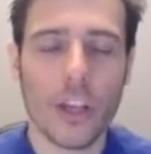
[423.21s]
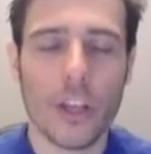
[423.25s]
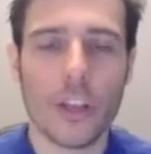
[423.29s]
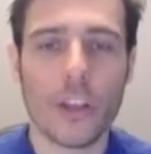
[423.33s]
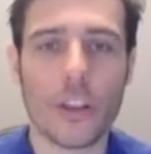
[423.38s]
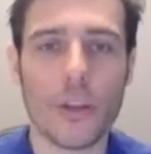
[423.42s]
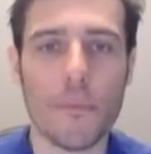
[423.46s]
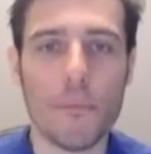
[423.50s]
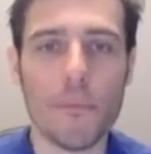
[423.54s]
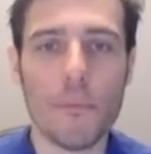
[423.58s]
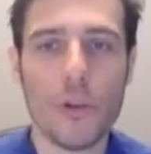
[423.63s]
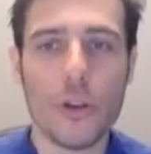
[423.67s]

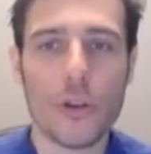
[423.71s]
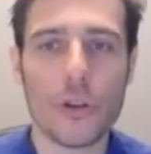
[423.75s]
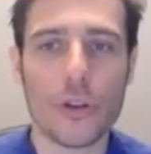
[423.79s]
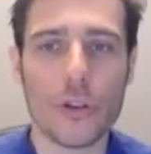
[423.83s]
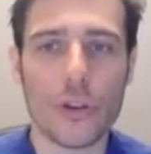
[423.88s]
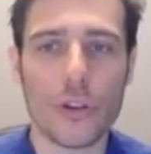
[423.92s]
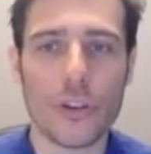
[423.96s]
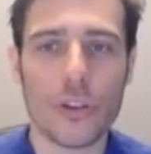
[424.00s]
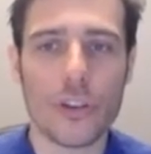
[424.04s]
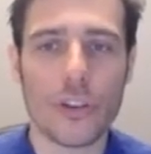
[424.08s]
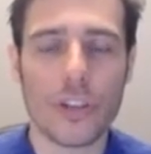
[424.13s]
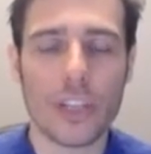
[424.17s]
The
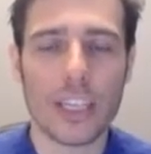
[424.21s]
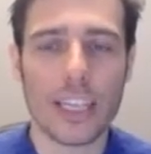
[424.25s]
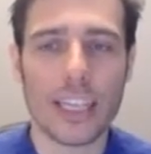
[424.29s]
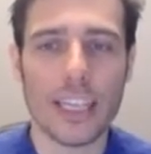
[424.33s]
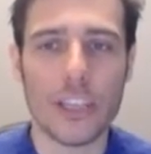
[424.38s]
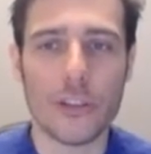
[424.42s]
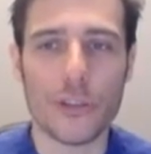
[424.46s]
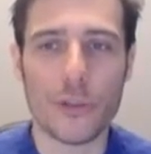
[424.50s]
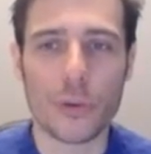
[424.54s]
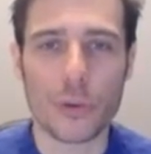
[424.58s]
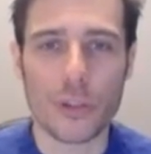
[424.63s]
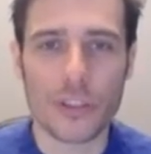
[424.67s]
moon
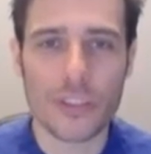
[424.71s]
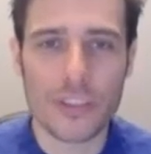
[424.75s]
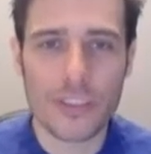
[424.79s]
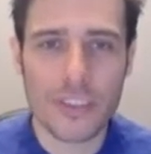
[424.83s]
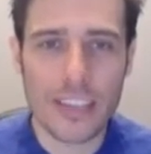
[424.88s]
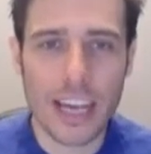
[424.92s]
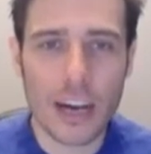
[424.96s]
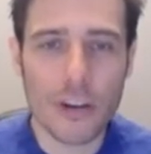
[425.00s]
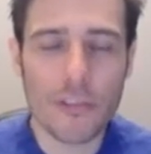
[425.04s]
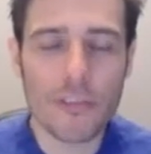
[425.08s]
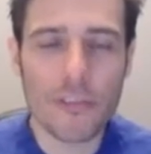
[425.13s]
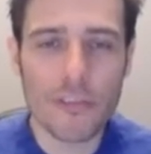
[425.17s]
is your
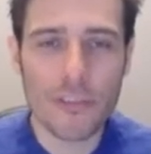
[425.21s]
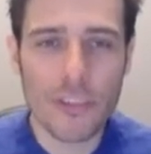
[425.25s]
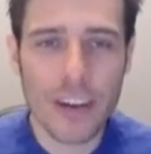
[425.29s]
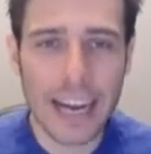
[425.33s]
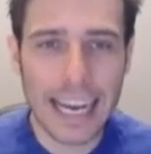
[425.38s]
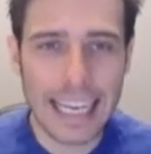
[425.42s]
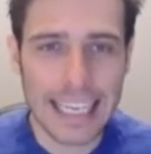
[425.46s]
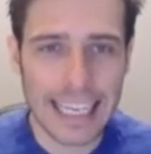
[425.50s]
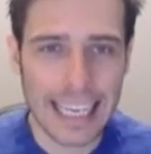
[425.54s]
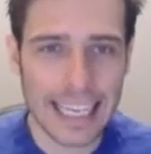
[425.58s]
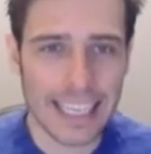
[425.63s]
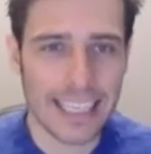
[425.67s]

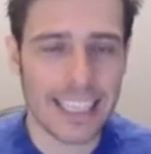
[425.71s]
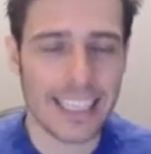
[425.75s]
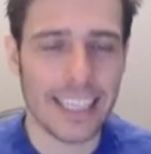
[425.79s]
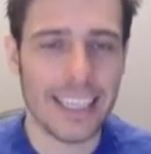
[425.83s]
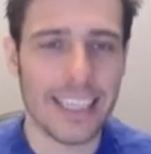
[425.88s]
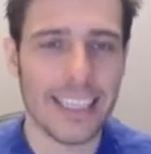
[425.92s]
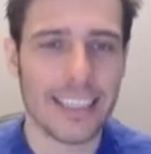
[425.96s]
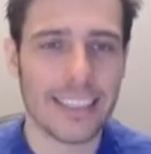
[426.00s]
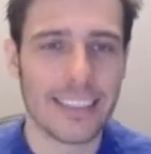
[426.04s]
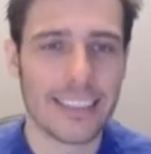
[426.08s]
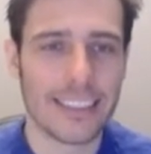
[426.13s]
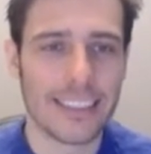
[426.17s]
self-identity.
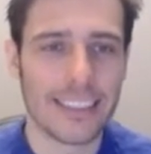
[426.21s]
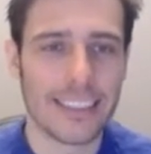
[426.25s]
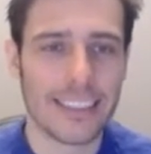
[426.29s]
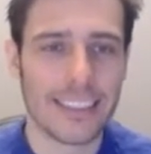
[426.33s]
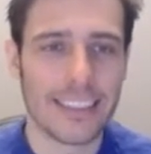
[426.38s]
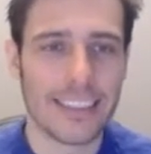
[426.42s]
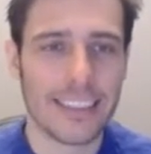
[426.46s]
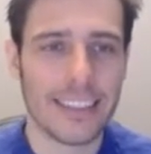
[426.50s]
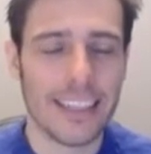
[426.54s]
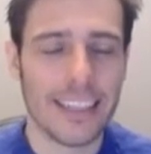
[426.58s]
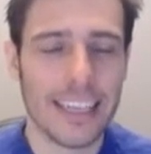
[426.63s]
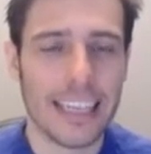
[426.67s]

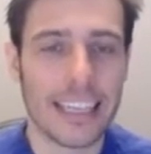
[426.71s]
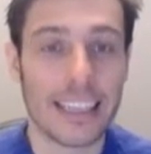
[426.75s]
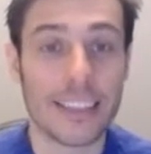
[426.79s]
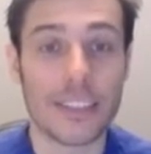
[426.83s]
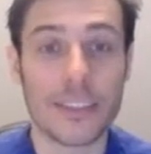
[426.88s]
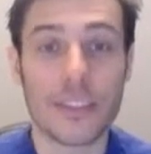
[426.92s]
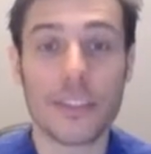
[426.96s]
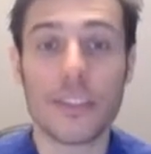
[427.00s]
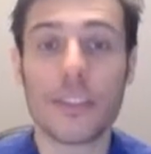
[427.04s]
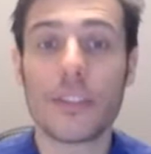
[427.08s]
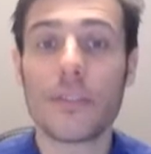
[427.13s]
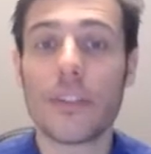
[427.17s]
This
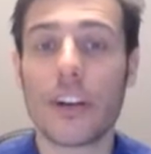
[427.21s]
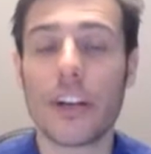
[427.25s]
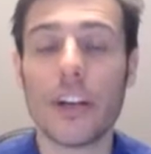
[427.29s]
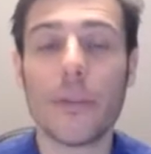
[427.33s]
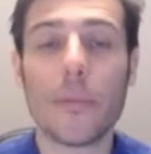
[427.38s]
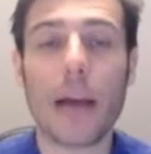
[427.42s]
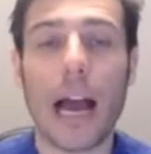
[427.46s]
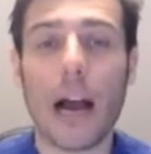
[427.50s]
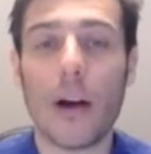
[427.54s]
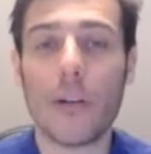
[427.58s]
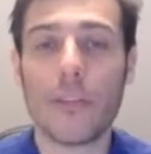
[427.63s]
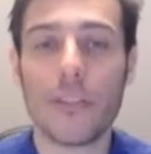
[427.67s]
is a very
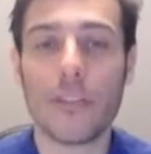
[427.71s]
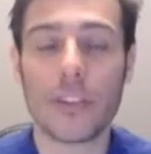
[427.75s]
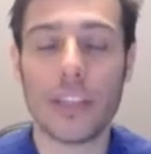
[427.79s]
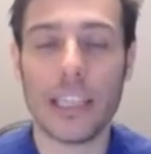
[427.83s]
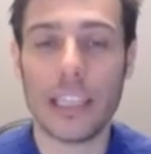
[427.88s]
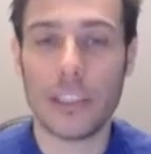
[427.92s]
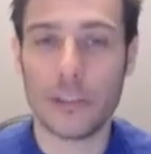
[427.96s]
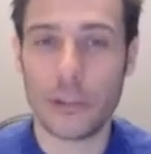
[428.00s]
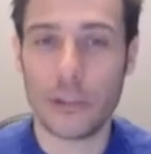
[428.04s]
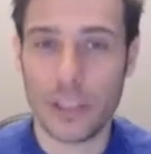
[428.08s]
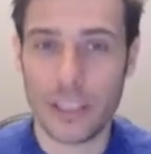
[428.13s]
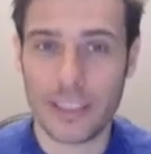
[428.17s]
powerful thing
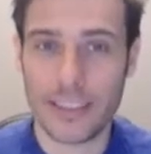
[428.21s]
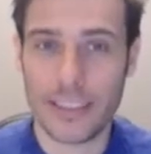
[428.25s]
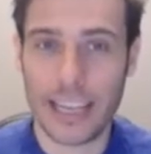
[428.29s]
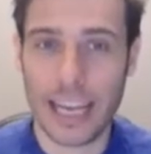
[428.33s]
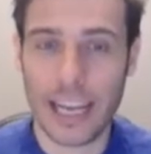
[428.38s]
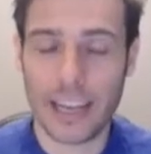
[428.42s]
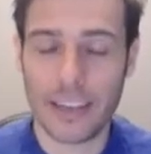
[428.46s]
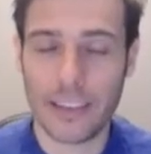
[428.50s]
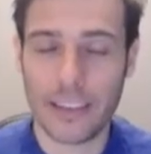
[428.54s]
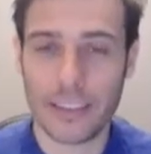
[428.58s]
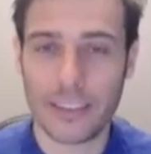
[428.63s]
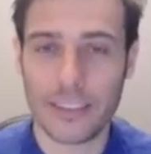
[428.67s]
to
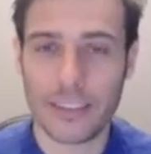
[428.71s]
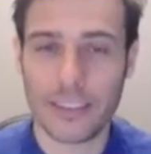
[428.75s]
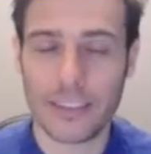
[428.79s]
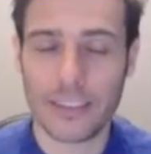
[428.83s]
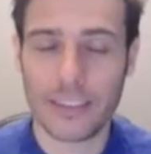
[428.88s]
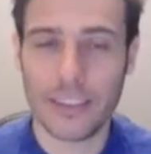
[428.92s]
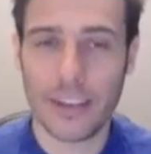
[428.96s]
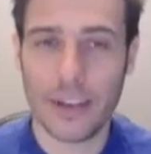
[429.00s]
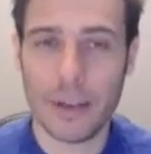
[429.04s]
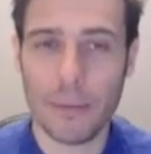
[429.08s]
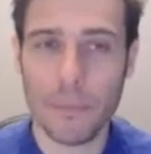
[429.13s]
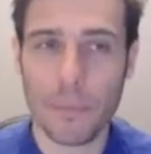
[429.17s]
understand,
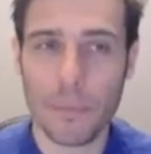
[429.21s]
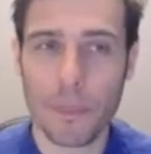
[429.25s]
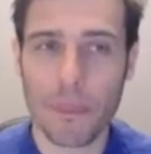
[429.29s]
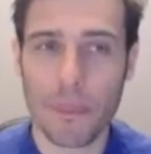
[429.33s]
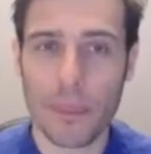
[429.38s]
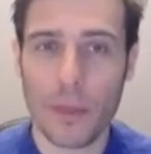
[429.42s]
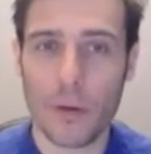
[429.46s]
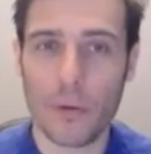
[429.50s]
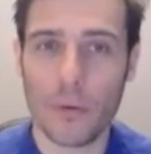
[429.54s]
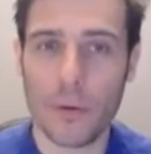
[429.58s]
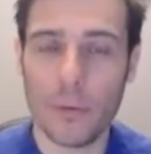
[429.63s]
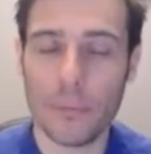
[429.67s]
okay?
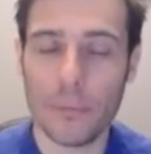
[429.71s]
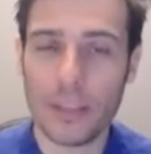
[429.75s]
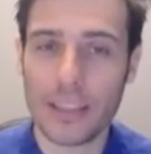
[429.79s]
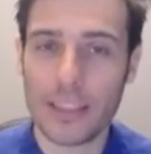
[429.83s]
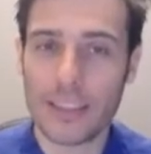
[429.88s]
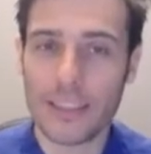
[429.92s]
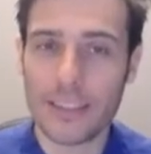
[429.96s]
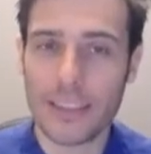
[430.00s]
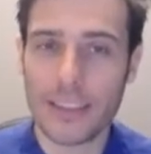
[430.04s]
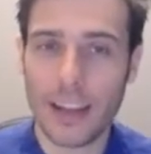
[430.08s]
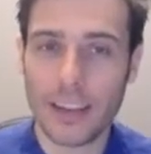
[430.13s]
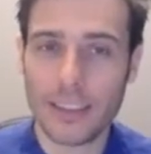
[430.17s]
Remember, the
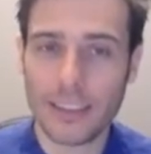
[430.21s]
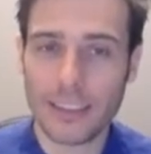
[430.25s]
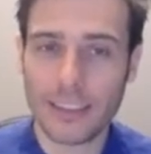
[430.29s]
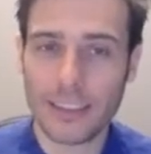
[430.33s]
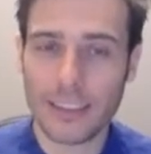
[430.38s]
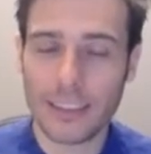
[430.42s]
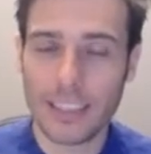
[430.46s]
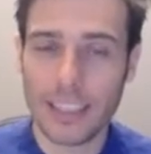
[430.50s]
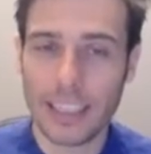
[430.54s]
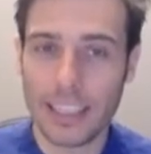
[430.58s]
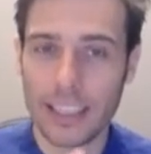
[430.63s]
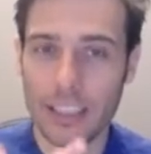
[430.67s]
sun
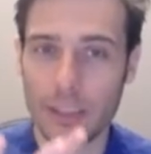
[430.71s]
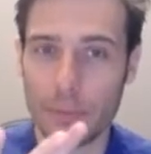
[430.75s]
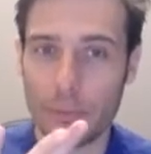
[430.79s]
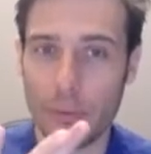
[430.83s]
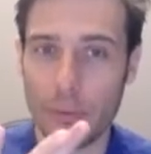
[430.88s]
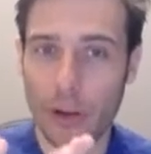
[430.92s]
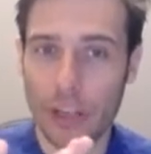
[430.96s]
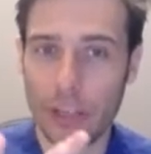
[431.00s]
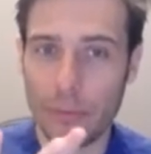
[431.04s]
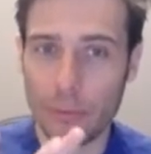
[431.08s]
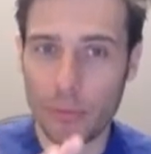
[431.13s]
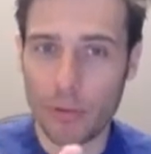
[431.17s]
is
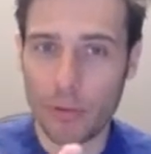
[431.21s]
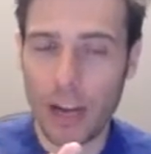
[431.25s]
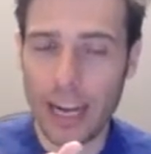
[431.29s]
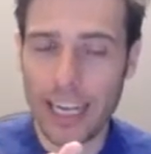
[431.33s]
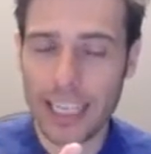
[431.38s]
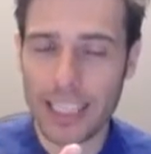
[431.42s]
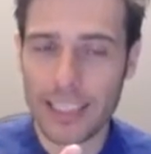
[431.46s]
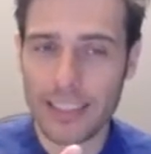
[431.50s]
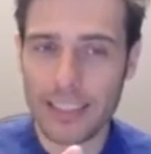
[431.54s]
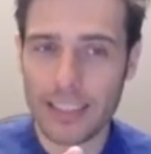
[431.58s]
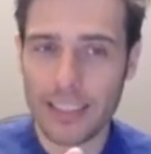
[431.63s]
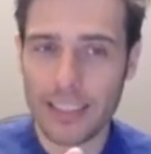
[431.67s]
burning bright?